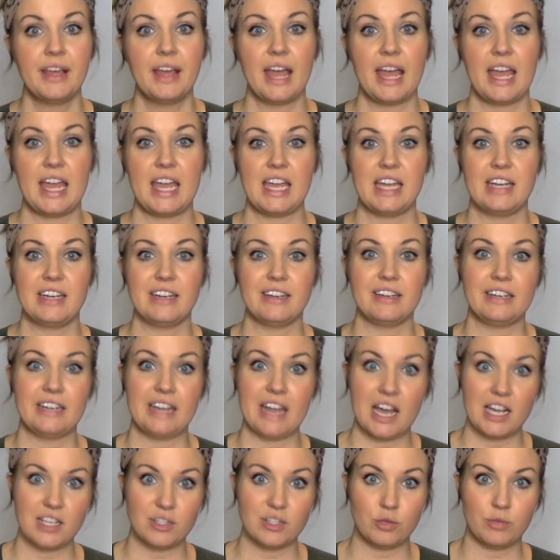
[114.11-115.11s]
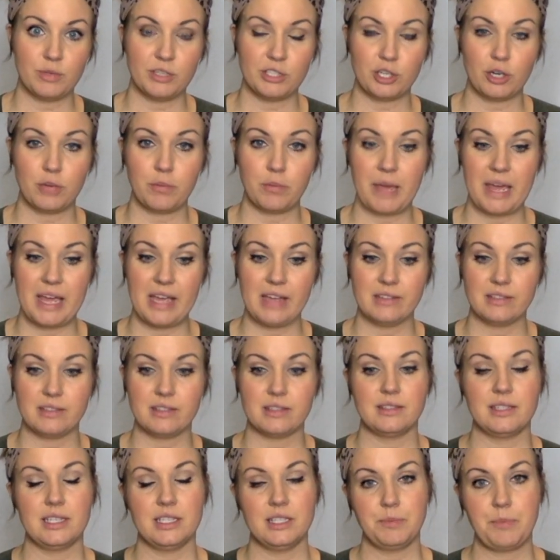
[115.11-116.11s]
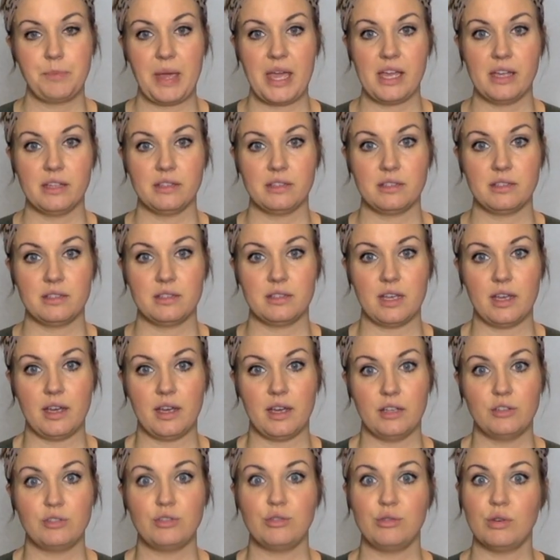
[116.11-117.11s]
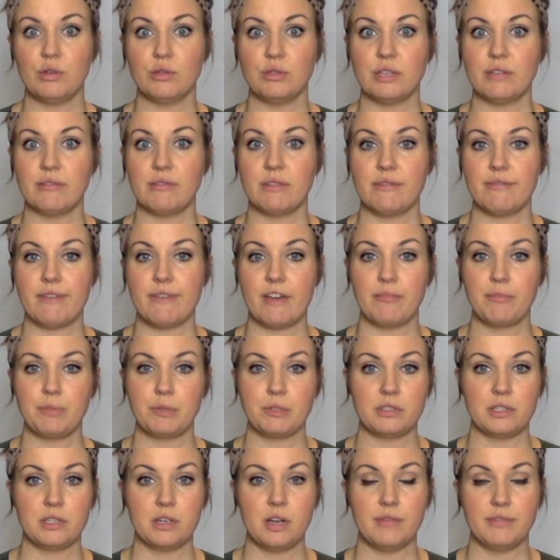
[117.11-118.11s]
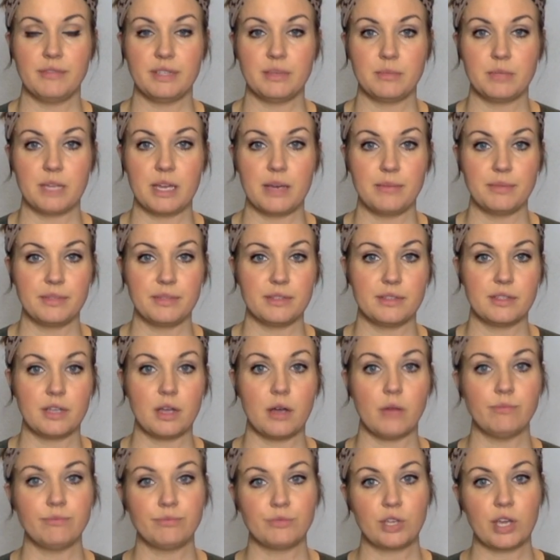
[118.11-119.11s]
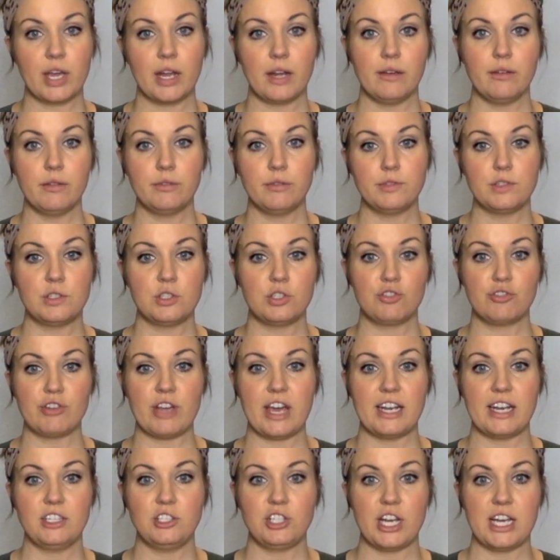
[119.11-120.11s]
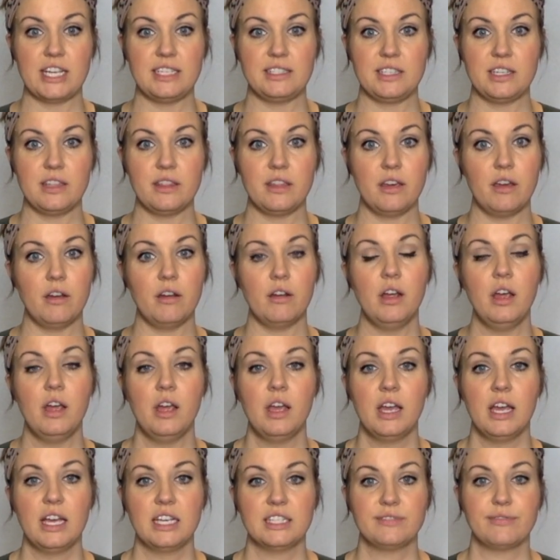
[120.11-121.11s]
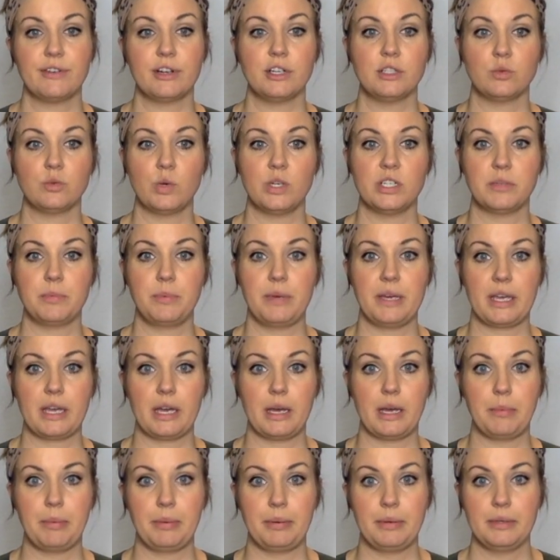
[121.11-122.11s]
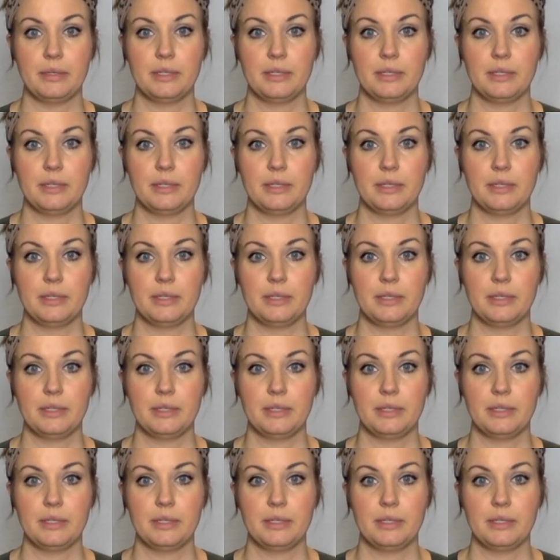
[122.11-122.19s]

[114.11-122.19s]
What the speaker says: and not so much on pants, since pants do go 75% off sometimes. So kind of strategizing there as far as what to pick up